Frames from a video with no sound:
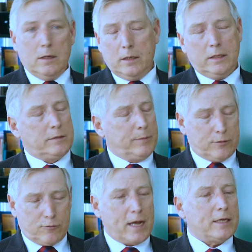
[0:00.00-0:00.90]
needs to be
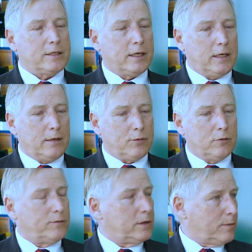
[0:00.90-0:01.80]
drastically
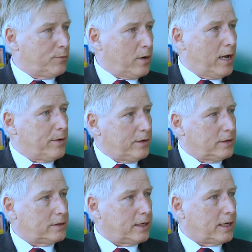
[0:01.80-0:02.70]
improved at the primary and
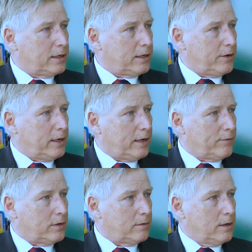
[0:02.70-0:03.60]
the secondary level.